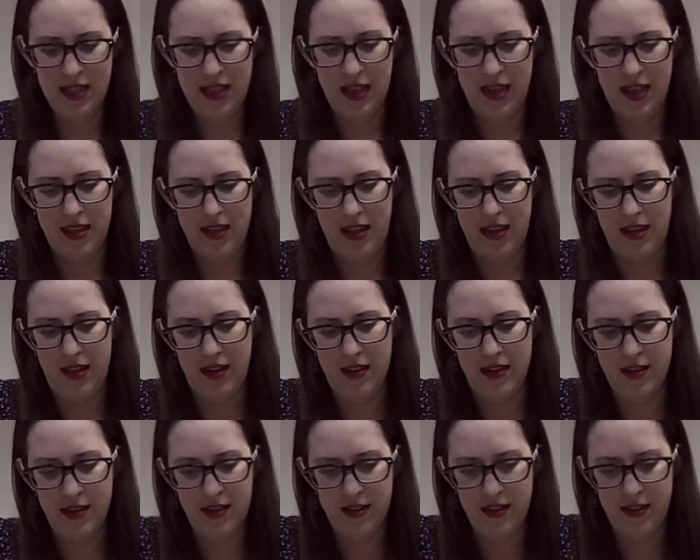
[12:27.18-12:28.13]
And then
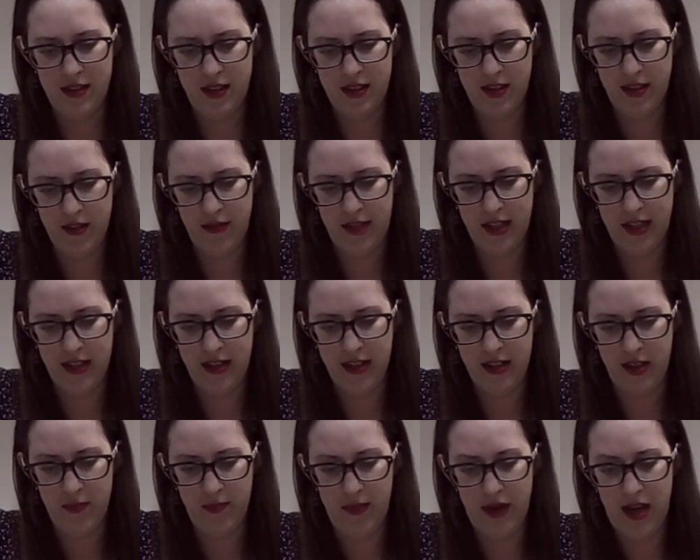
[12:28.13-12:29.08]
here we are on
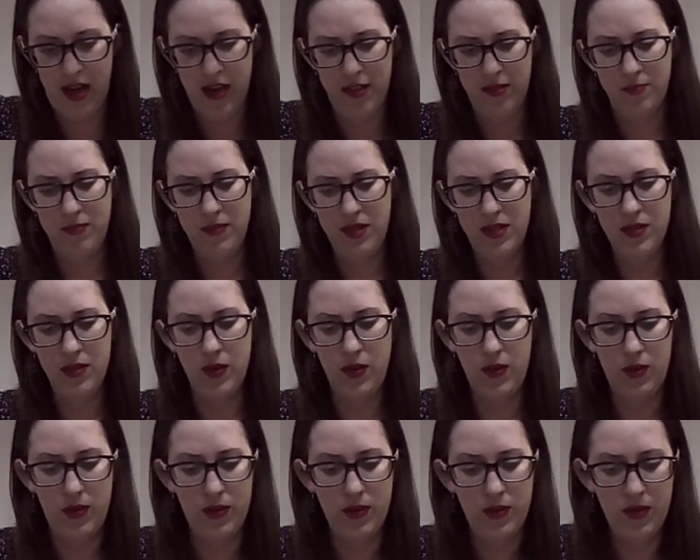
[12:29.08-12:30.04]
the bottom
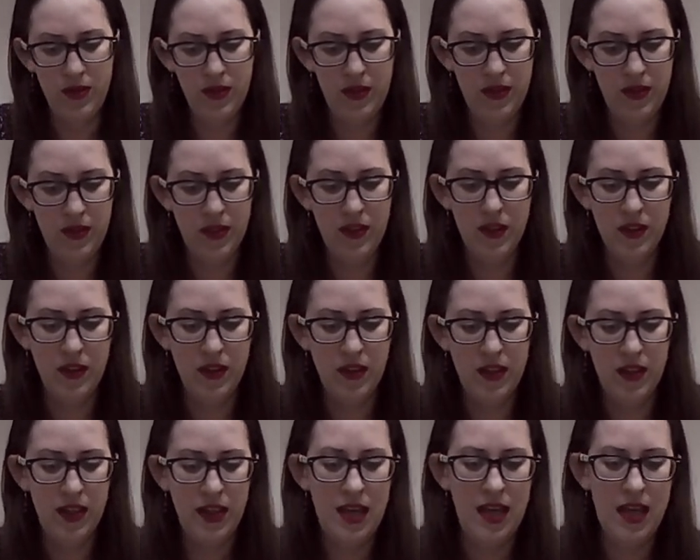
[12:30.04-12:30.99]
hole.
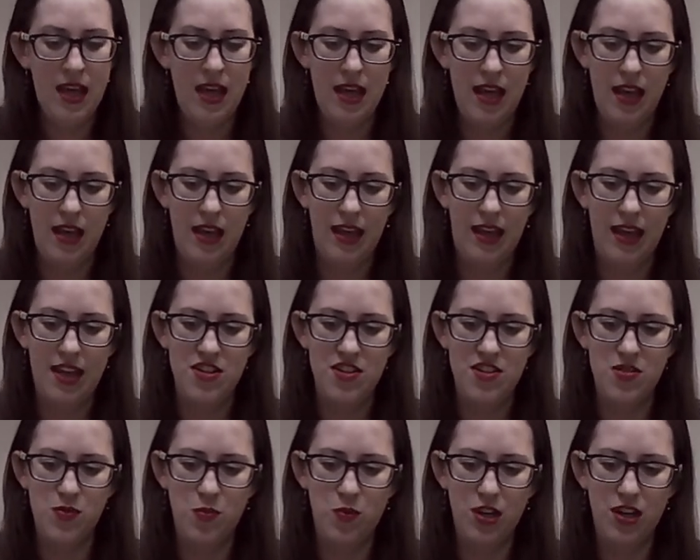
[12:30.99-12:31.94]
And again,
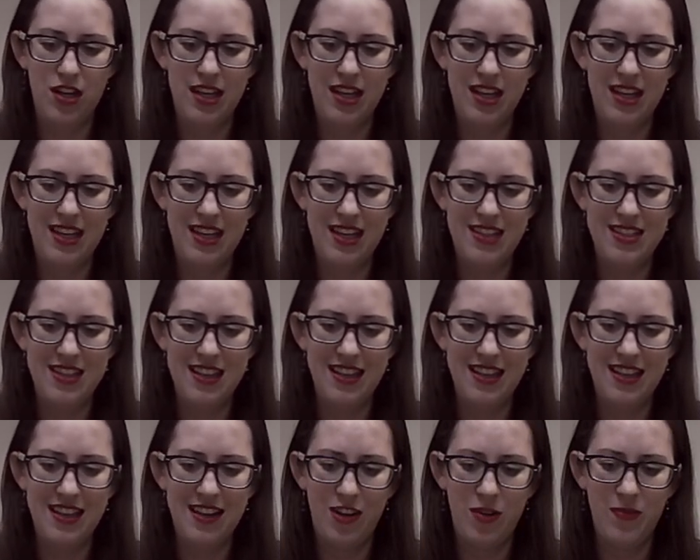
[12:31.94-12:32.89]
just working it in a
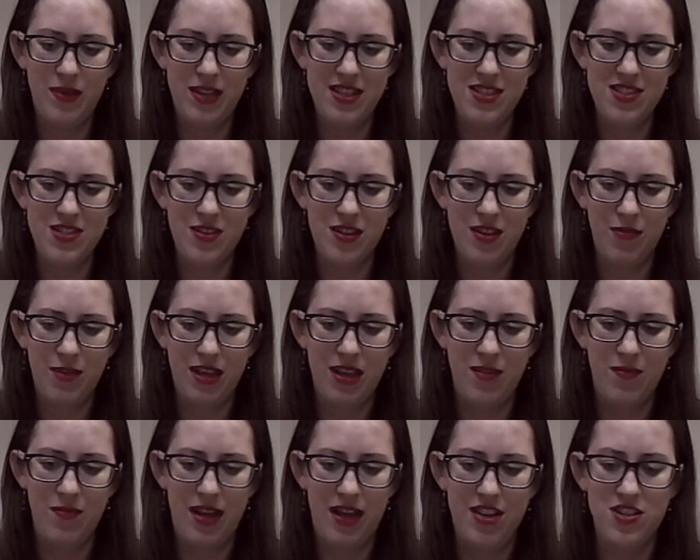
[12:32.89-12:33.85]
little bit so that we
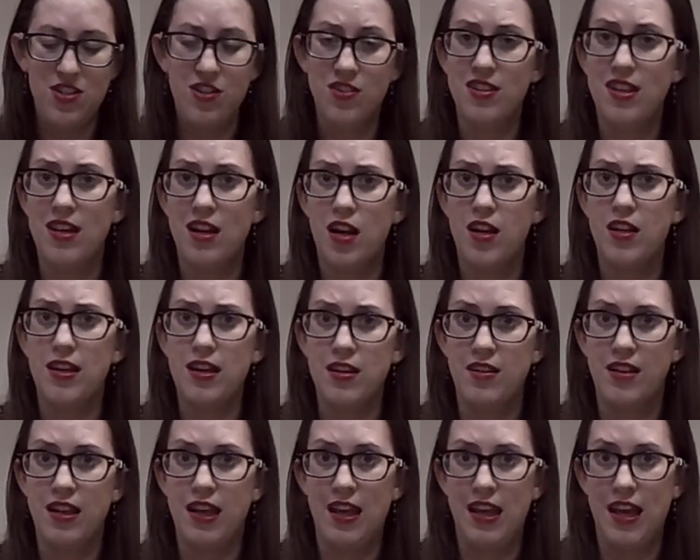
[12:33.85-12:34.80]
can make sure that our needle
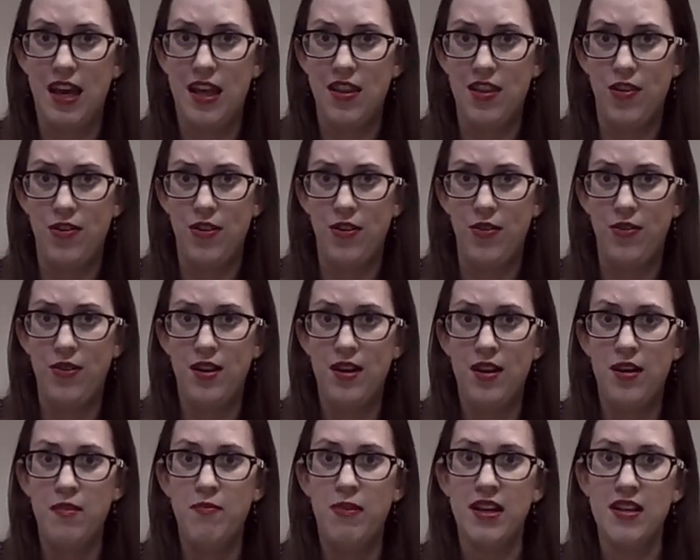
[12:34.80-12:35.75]
can get through,
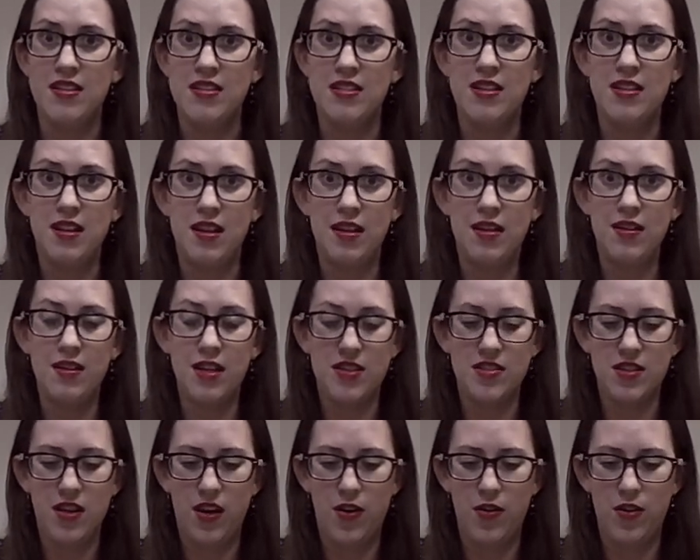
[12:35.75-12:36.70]
because the needle does
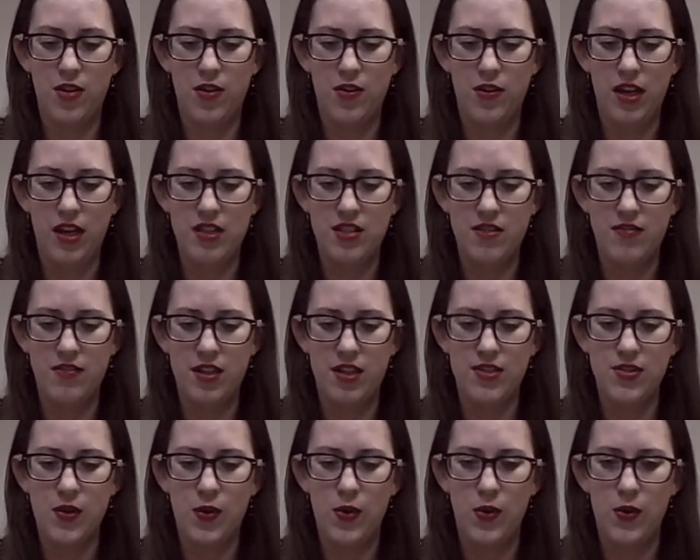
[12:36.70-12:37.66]
go through each of
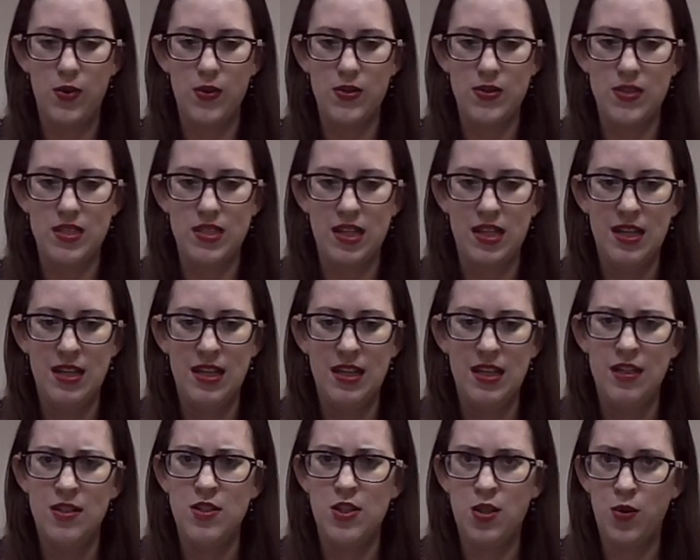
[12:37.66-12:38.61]
these holes
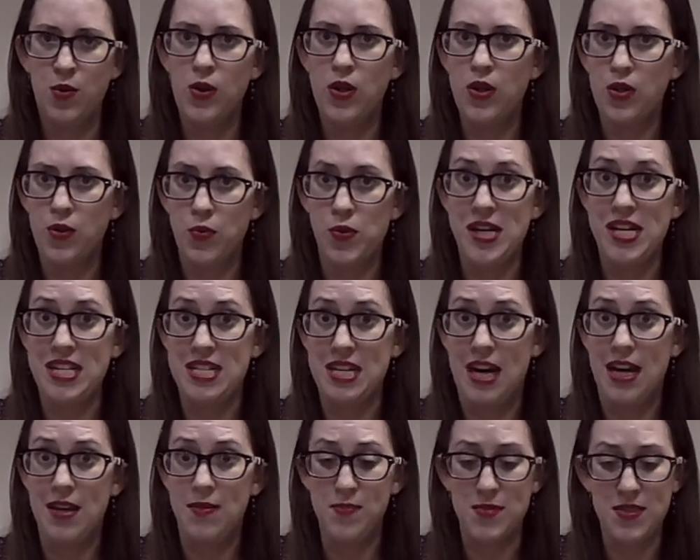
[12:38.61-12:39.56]
2 or 3
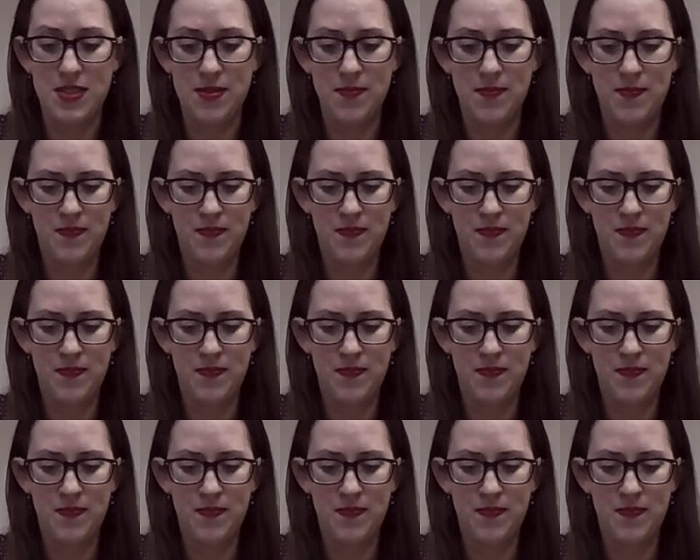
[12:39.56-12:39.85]
times.